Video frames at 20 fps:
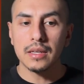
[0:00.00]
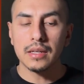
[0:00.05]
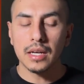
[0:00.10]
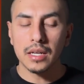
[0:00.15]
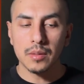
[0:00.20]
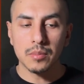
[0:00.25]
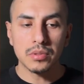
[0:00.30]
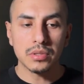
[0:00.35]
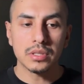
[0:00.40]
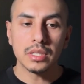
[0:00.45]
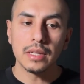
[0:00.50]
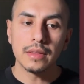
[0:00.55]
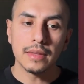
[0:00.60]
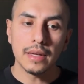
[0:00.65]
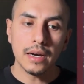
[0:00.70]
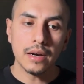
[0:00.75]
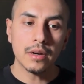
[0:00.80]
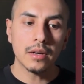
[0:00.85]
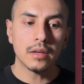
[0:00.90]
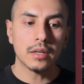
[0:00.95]
90%
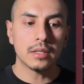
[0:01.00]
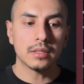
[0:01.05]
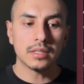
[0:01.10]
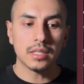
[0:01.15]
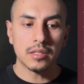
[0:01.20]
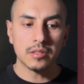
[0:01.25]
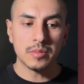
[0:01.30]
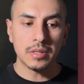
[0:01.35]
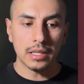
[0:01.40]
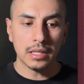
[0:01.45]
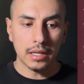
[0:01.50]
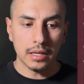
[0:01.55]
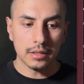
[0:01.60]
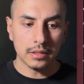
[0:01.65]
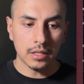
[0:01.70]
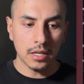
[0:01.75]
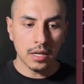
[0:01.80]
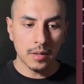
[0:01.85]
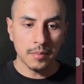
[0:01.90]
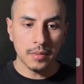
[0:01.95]
there, and it saves me a lot of
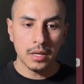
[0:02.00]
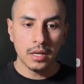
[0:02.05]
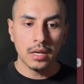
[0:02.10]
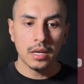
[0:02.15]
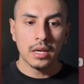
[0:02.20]
time.